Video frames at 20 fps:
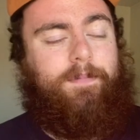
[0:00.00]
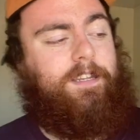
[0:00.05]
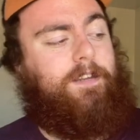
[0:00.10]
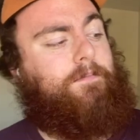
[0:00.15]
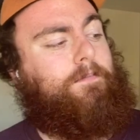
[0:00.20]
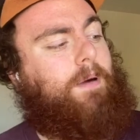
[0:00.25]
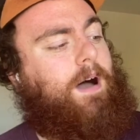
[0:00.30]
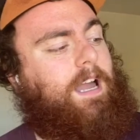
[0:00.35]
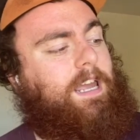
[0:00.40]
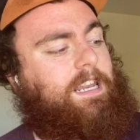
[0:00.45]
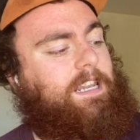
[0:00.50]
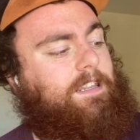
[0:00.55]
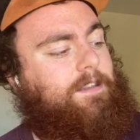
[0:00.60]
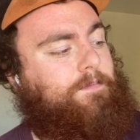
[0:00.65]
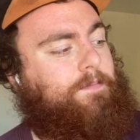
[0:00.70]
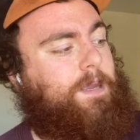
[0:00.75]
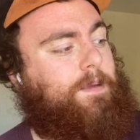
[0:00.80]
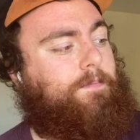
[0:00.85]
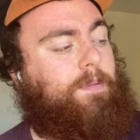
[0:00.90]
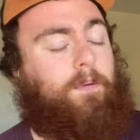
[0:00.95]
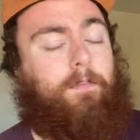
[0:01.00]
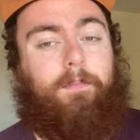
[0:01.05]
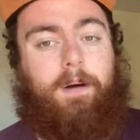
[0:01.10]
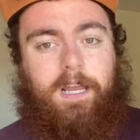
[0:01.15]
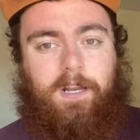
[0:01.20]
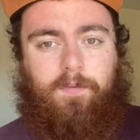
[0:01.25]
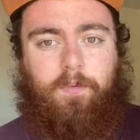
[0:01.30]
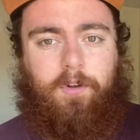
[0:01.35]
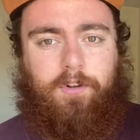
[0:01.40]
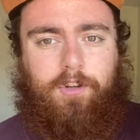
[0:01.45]
in mind that people
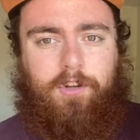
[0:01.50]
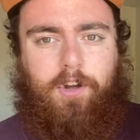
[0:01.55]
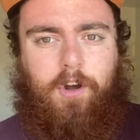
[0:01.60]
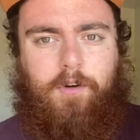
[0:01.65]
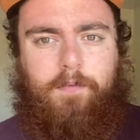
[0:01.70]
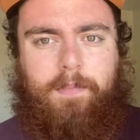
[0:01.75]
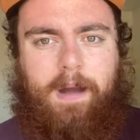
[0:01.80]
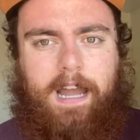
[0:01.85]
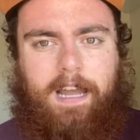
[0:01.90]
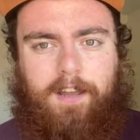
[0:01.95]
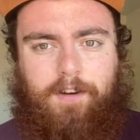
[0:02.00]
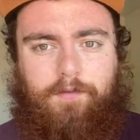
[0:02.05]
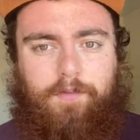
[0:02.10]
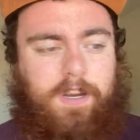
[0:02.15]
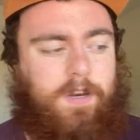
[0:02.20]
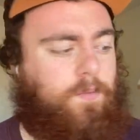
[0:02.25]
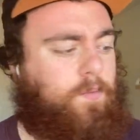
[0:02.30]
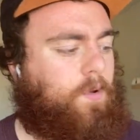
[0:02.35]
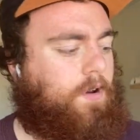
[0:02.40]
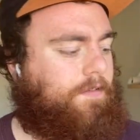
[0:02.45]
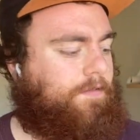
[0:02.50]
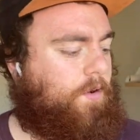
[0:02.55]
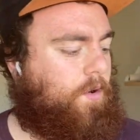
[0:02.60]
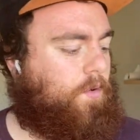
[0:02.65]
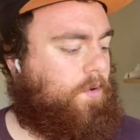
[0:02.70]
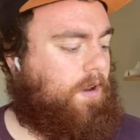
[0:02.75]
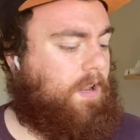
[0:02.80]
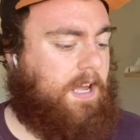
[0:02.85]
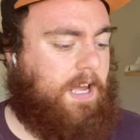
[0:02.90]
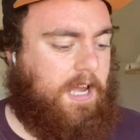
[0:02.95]
might want to go back and read Wolf
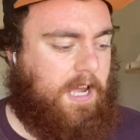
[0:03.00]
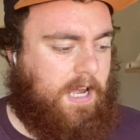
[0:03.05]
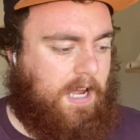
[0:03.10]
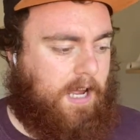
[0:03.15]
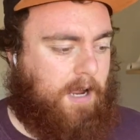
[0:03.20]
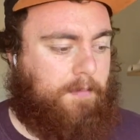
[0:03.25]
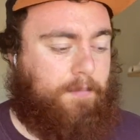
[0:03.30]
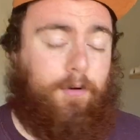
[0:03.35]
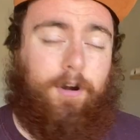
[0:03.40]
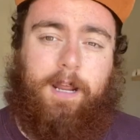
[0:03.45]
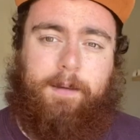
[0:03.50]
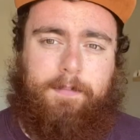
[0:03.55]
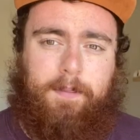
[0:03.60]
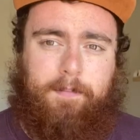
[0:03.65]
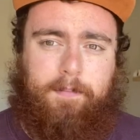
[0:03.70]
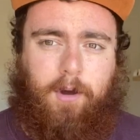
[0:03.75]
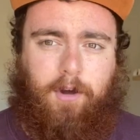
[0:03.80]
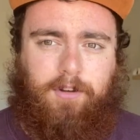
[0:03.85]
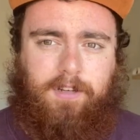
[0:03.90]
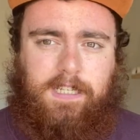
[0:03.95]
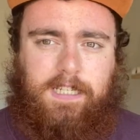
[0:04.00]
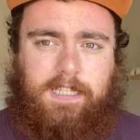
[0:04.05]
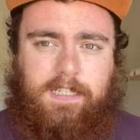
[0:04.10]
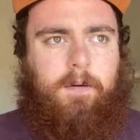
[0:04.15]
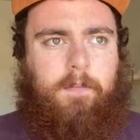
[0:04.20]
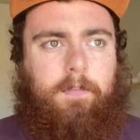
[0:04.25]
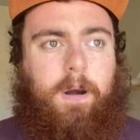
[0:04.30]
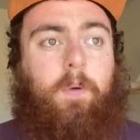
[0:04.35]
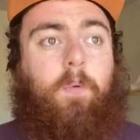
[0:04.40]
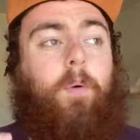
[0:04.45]
Hall and Bring Up the Bodies.
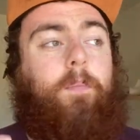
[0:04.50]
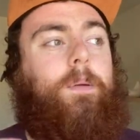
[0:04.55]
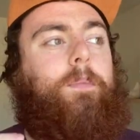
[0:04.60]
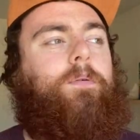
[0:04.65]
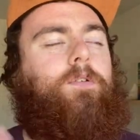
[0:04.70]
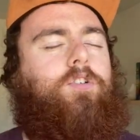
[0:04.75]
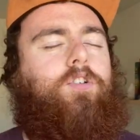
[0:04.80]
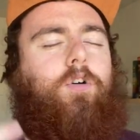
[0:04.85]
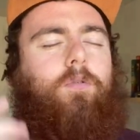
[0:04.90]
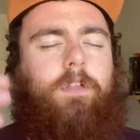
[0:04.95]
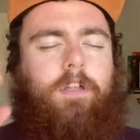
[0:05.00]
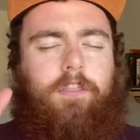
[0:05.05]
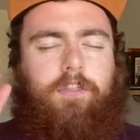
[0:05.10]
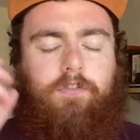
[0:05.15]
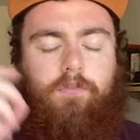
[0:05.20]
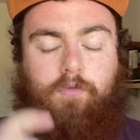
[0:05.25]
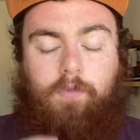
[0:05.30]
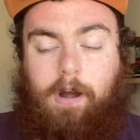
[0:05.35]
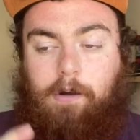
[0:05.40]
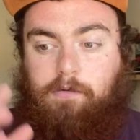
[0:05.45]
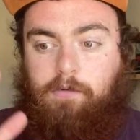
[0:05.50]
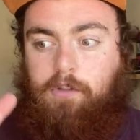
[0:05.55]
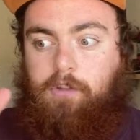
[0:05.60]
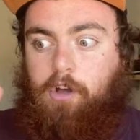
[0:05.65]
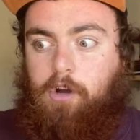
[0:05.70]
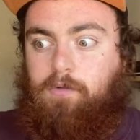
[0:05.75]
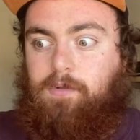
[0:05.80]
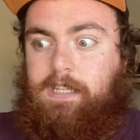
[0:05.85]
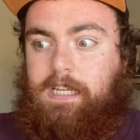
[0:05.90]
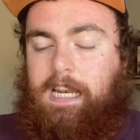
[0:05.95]
But I want people to know that throughout
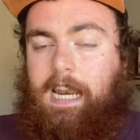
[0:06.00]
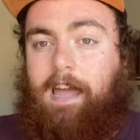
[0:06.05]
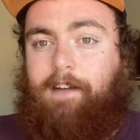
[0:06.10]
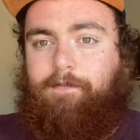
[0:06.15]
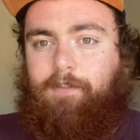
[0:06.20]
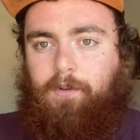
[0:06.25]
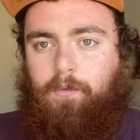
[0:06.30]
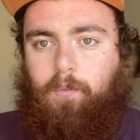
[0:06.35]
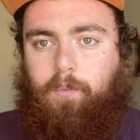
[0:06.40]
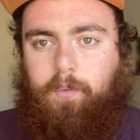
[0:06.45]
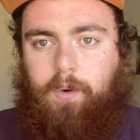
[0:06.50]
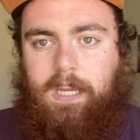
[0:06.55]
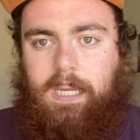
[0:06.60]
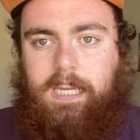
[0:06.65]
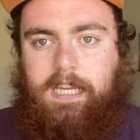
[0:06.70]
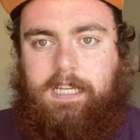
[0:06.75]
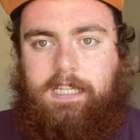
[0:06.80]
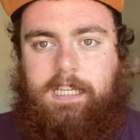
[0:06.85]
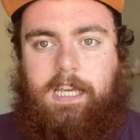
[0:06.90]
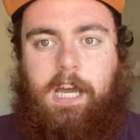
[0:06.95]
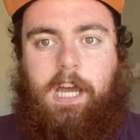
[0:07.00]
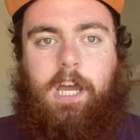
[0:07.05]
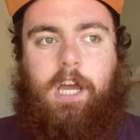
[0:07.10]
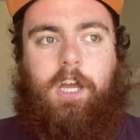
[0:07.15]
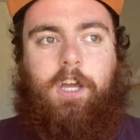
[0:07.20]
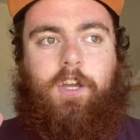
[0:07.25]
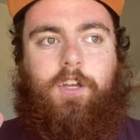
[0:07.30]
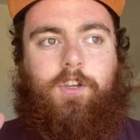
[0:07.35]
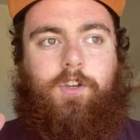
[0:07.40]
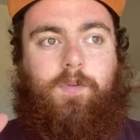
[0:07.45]
those 11 weeks,
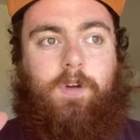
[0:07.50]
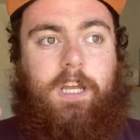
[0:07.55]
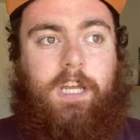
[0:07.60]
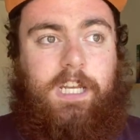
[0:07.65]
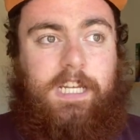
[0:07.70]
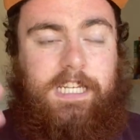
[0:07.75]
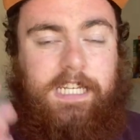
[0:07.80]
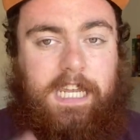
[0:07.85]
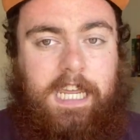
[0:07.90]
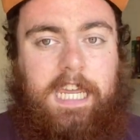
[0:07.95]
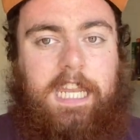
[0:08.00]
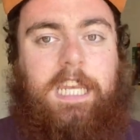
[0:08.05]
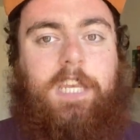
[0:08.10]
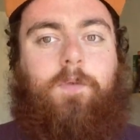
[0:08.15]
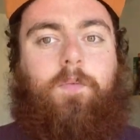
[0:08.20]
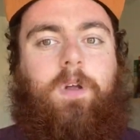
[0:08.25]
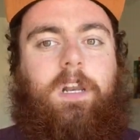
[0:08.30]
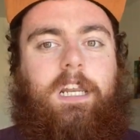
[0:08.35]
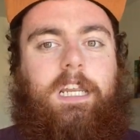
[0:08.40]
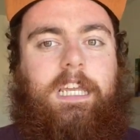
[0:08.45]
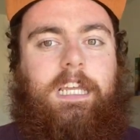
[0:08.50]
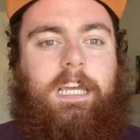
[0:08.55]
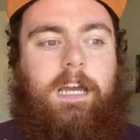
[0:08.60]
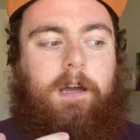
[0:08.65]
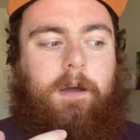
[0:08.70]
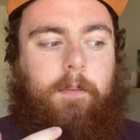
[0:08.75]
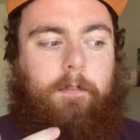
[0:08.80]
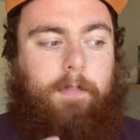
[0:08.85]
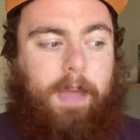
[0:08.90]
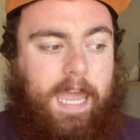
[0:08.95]
you can continually
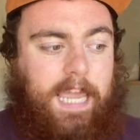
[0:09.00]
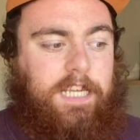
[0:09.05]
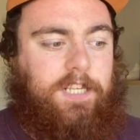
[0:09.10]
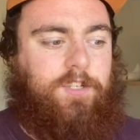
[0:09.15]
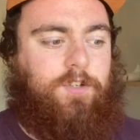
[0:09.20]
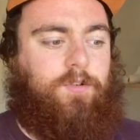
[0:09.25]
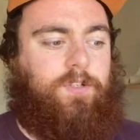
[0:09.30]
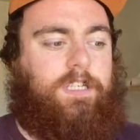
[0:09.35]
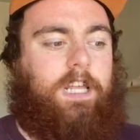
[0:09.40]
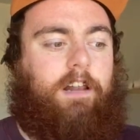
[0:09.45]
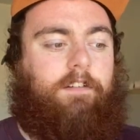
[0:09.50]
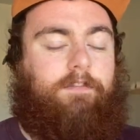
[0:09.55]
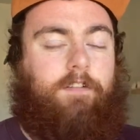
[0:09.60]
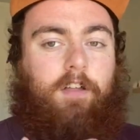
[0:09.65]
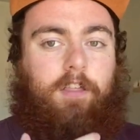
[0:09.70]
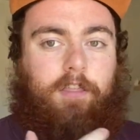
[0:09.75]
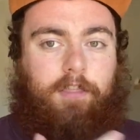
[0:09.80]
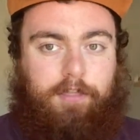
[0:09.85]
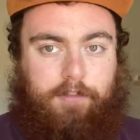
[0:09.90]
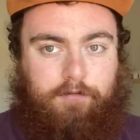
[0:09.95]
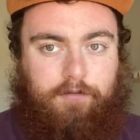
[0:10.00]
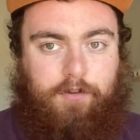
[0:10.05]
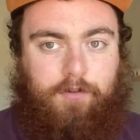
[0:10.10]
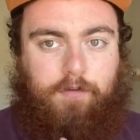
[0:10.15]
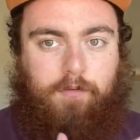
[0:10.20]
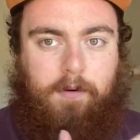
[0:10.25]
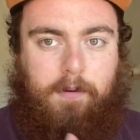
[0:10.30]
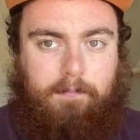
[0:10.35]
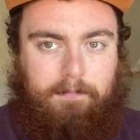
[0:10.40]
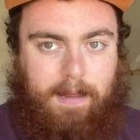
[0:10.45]
pace yourself
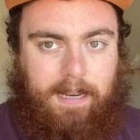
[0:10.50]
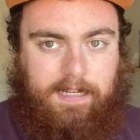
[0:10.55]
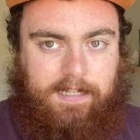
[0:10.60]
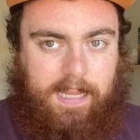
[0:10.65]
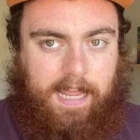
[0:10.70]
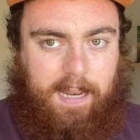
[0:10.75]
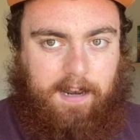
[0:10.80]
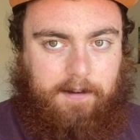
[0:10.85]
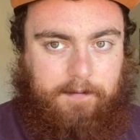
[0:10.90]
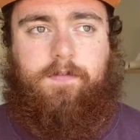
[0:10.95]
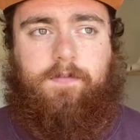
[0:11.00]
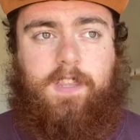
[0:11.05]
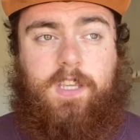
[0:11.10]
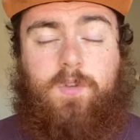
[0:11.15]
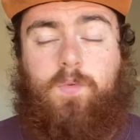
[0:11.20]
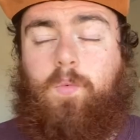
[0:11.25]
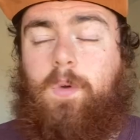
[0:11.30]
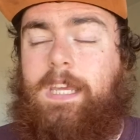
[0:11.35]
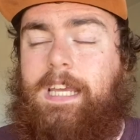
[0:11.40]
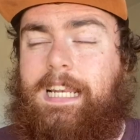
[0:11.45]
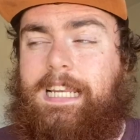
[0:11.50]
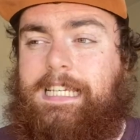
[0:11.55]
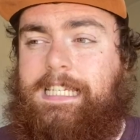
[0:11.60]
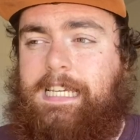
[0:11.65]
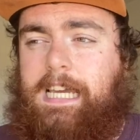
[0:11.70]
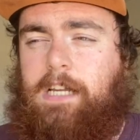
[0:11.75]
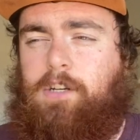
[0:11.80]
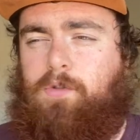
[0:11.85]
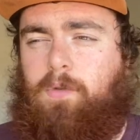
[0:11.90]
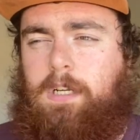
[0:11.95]
through Mantel. This weekly
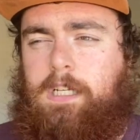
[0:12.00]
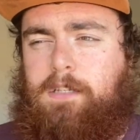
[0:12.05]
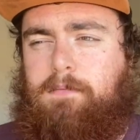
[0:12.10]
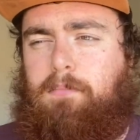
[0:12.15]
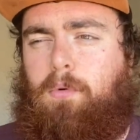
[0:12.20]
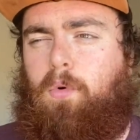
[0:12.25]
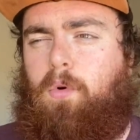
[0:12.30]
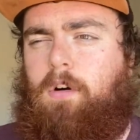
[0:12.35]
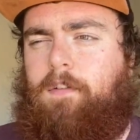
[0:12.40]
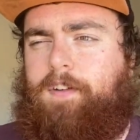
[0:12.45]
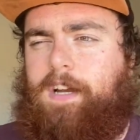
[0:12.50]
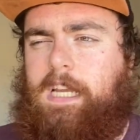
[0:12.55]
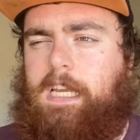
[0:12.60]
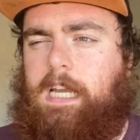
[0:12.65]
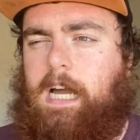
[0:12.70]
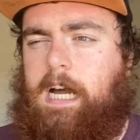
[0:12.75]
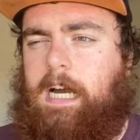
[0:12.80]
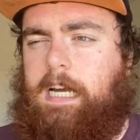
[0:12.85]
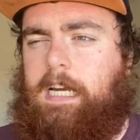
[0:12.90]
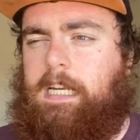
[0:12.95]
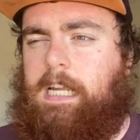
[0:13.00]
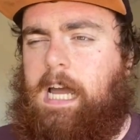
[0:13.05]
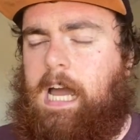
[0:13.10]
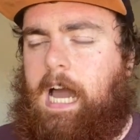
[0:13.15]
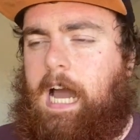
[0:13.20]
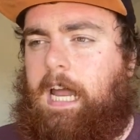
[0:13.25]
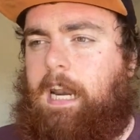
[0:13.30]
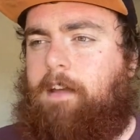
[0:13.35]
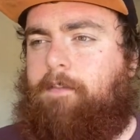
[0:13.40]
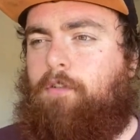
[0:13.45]
schedule is more of a guide,
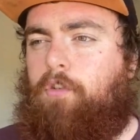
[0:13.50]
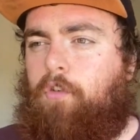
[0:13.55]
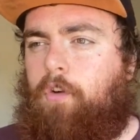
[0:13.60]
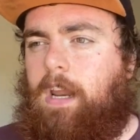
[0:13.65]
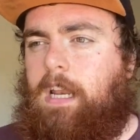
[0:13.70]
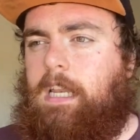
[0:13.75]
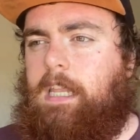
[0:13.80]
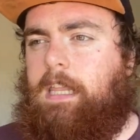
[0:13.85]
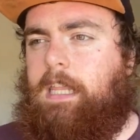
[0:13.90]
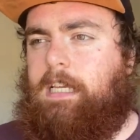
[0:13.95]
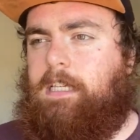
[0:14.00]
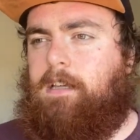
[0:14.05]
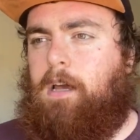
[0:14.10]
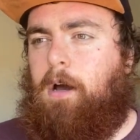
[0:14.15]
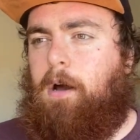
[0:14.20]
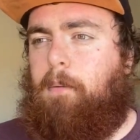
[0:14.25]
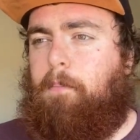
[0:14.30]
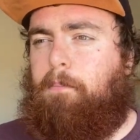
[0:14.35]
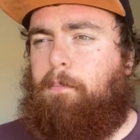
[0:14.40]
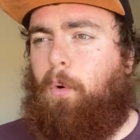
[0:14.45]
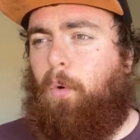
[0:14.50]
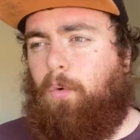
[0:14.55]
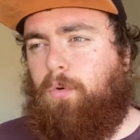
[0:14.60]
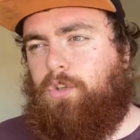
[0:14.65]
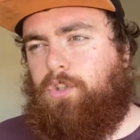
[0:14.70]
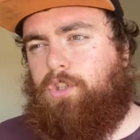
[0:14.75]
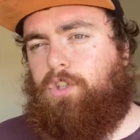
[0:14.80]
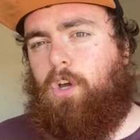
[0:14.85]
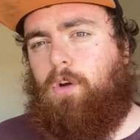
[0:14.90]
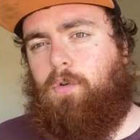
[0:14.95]
and I've created this more
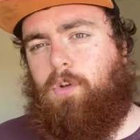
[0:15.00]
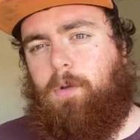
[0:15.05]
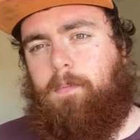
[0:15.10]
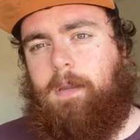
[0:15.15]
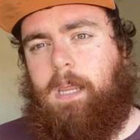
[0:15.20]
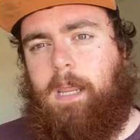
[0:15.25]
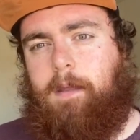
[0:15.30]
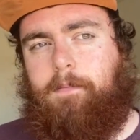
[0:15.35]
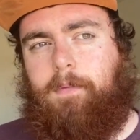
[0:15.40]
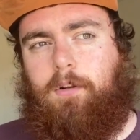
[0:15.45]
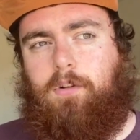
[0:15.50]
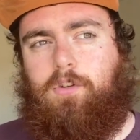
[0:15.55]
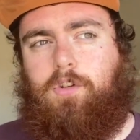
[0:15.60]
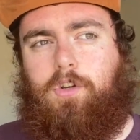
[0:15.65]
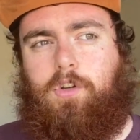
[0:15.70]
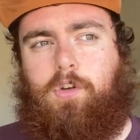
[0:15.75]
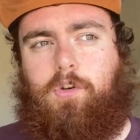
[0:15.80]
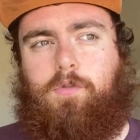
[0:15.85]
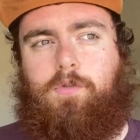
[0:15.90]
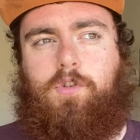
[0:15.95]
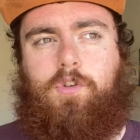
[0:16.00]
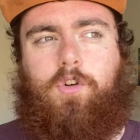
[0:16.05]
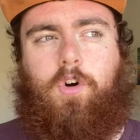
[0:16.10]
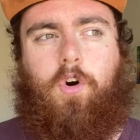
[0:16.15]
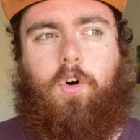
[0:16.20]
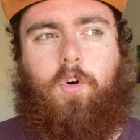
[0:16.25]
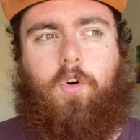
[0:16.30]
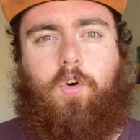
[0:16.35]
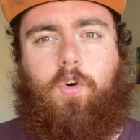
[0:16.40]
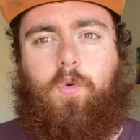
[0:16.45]
so to be able to
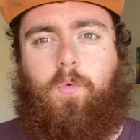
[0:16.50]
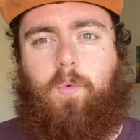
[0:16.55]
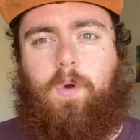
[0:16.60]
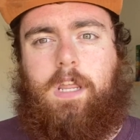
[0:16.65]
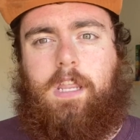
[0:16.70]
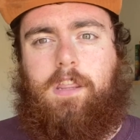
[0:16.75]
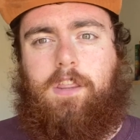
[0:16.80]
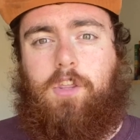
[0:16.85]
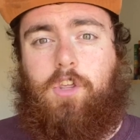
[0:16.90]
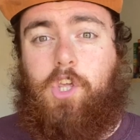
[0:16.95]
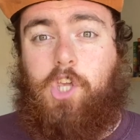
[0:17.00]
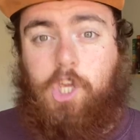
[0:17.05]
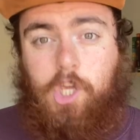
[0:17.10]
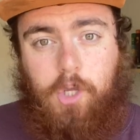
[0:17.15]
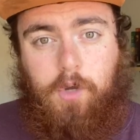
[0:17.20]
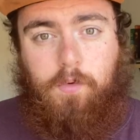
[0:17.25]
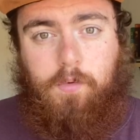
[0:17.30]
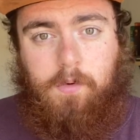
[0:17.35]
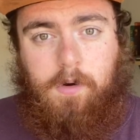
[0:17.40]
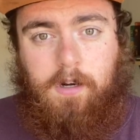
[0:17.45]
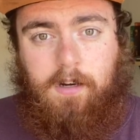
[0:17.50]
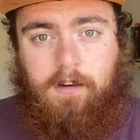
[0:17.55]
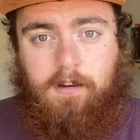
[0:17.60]
talk with you